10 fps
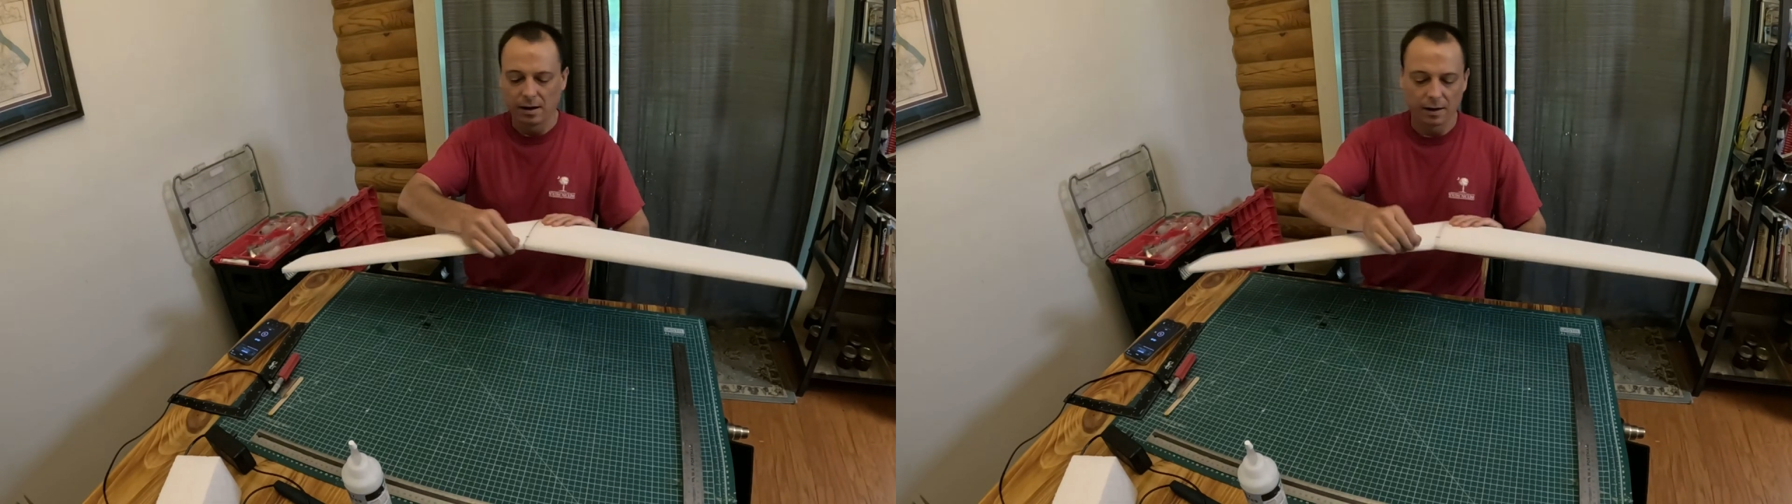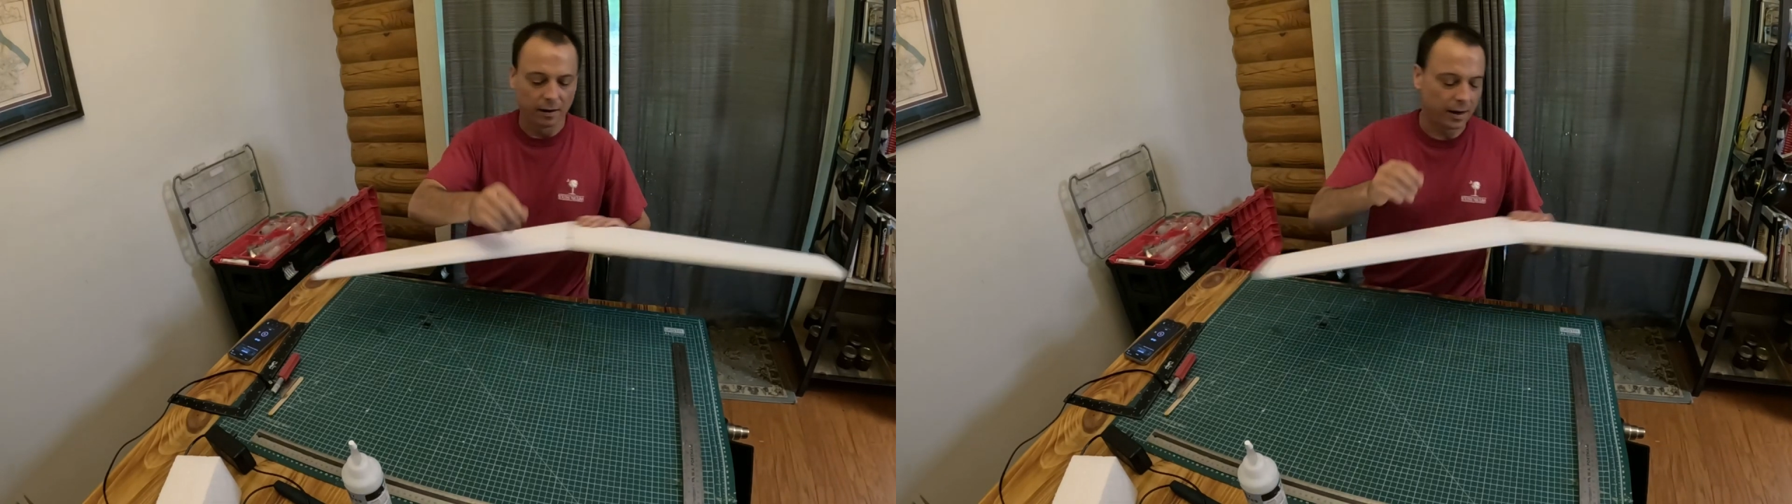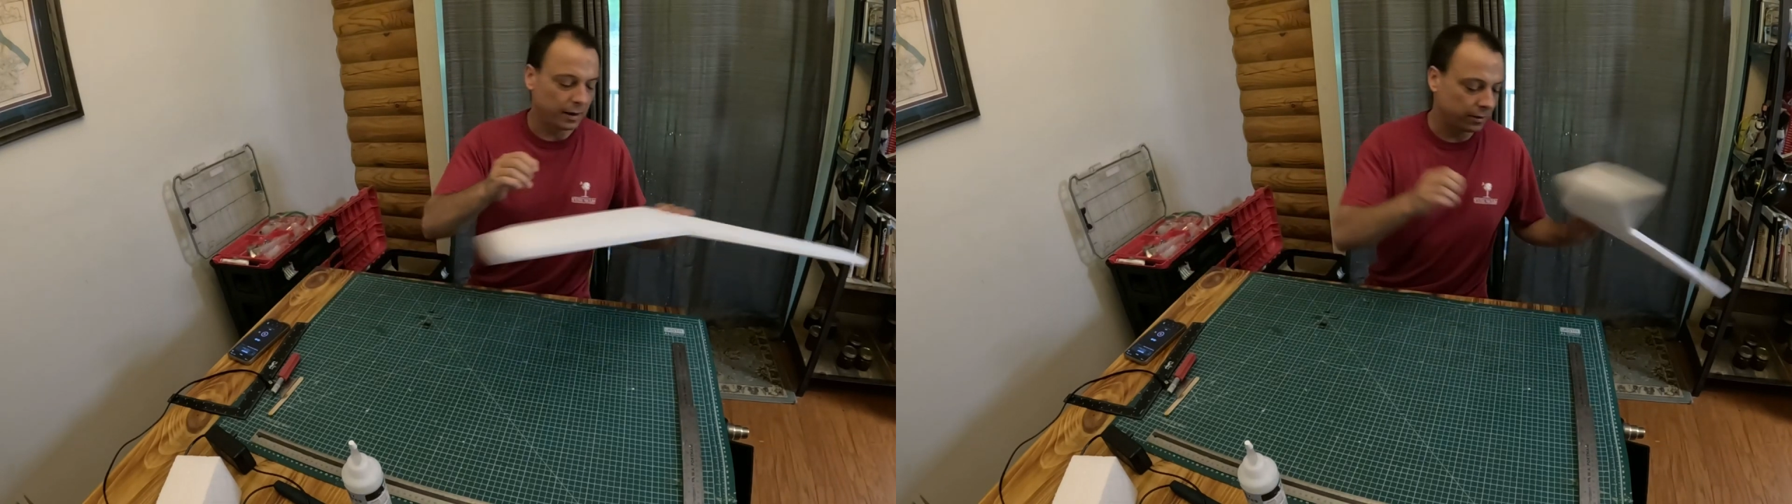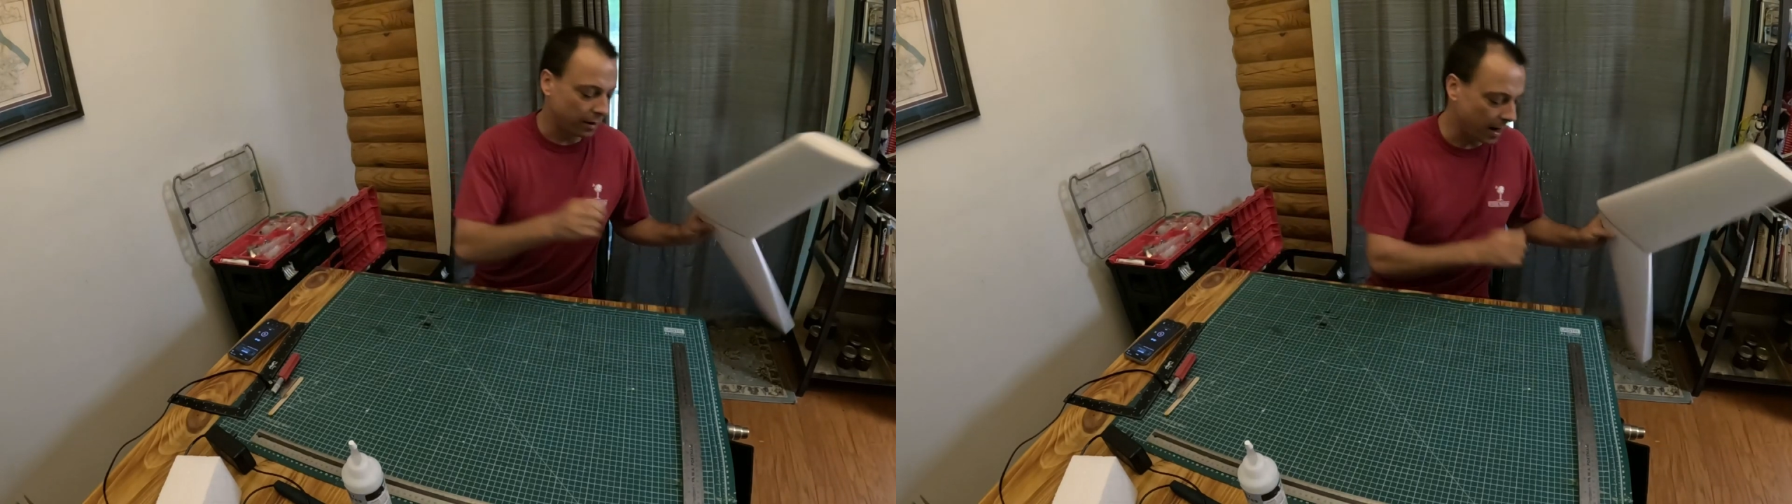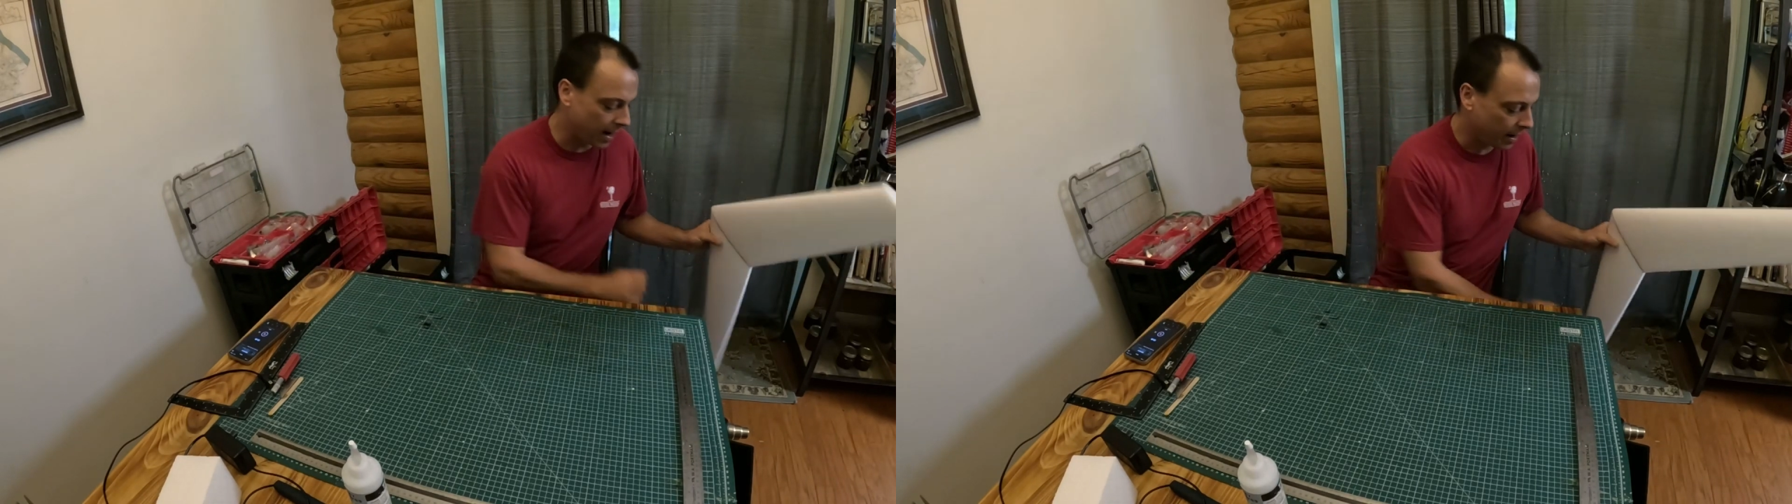and let it
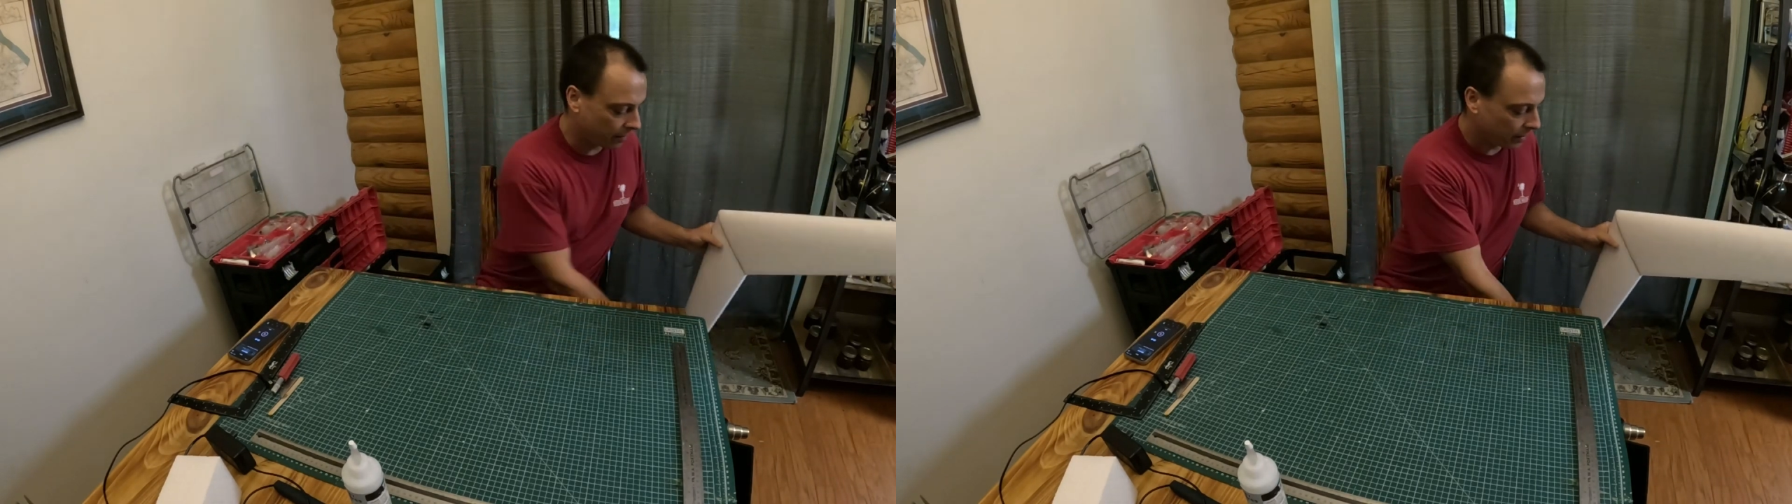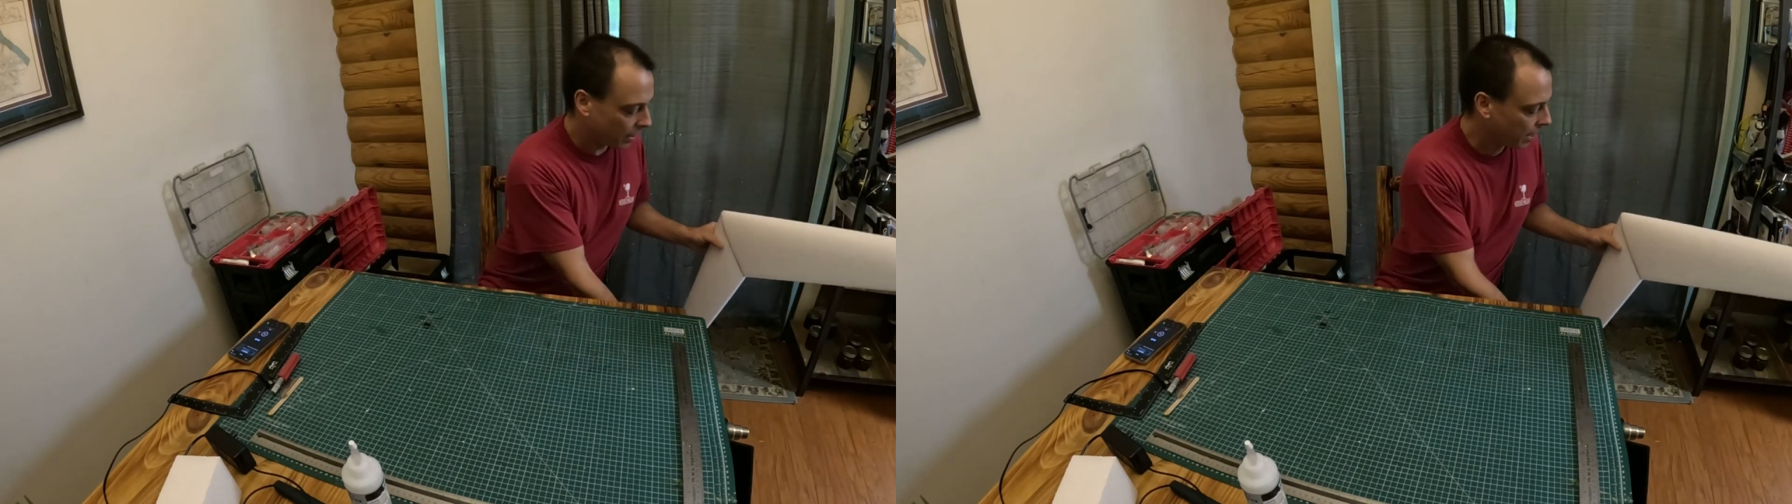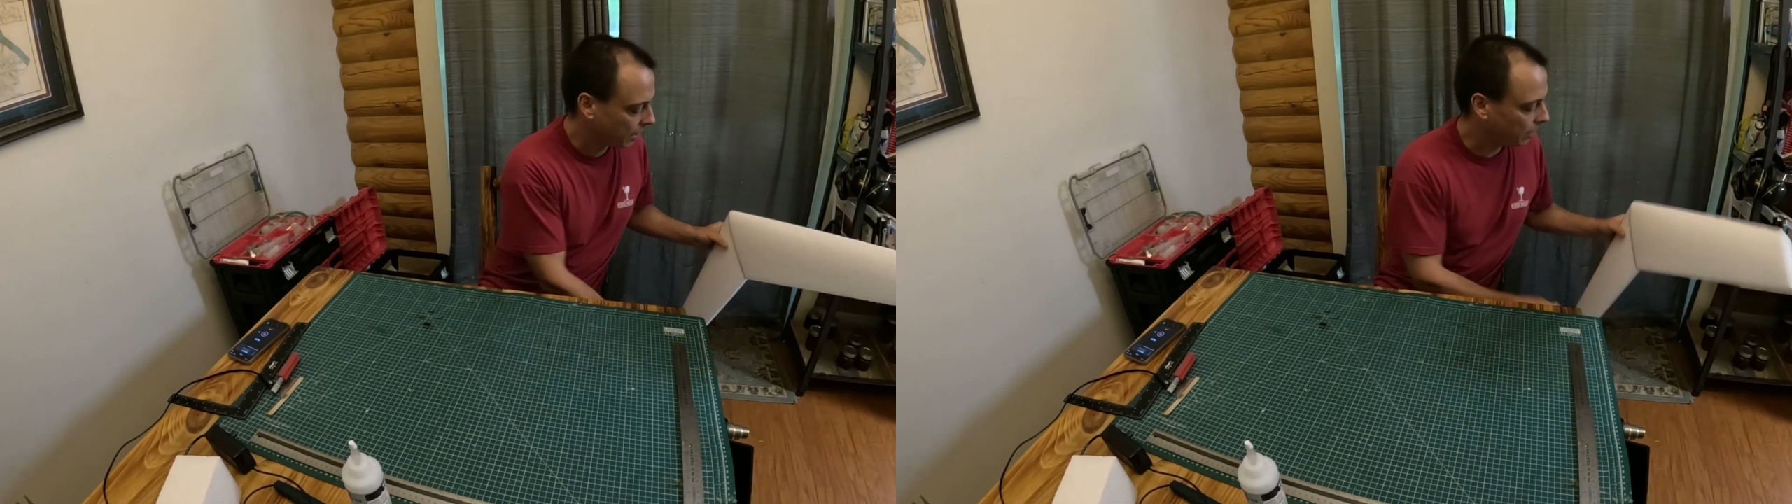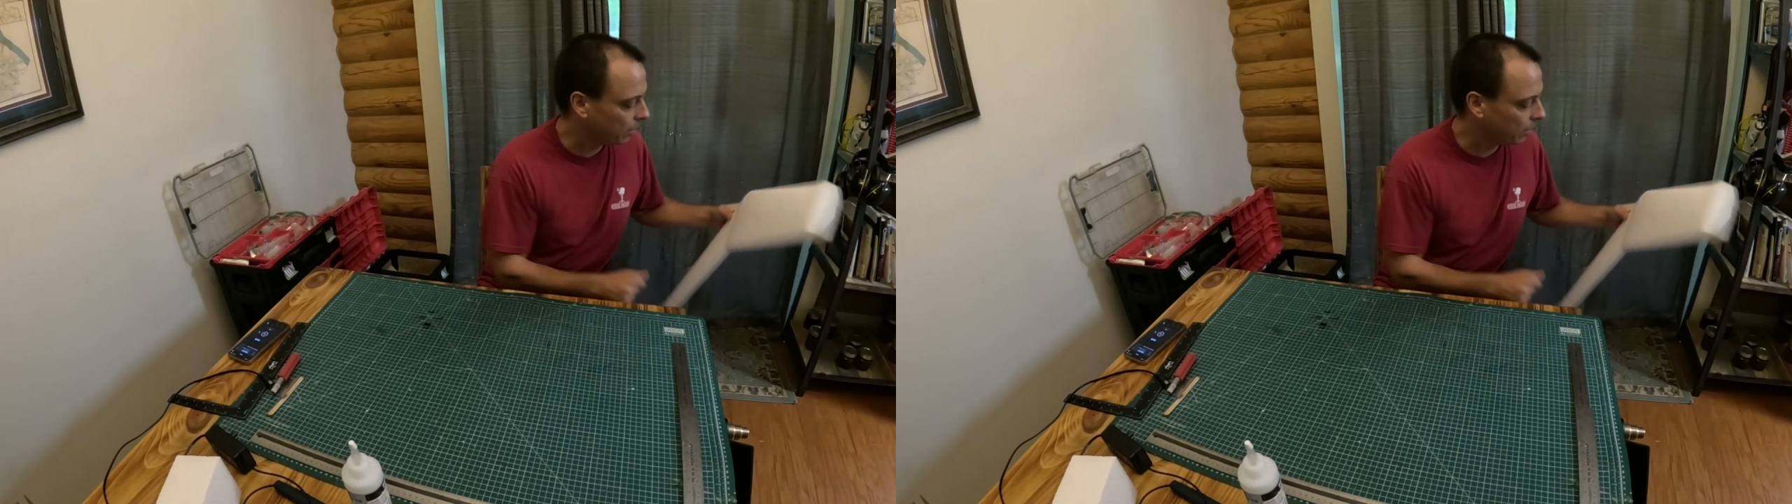dry overnight